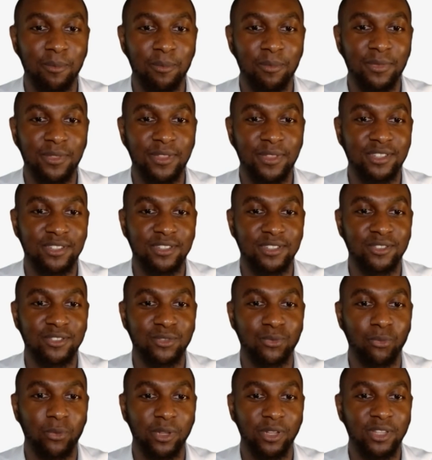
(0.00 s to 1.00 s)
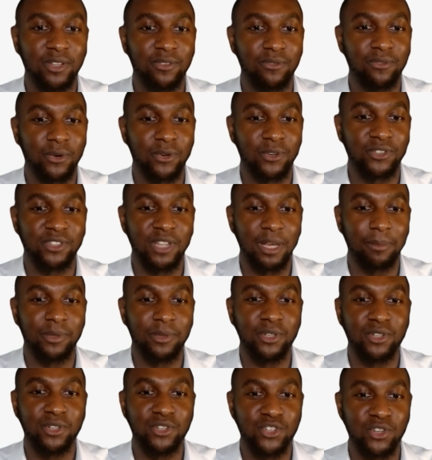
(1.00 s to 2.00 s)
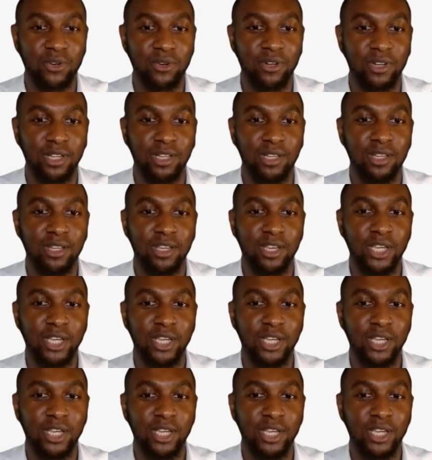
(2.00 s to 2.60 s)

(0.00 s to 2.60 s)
This is really the first step of the journey,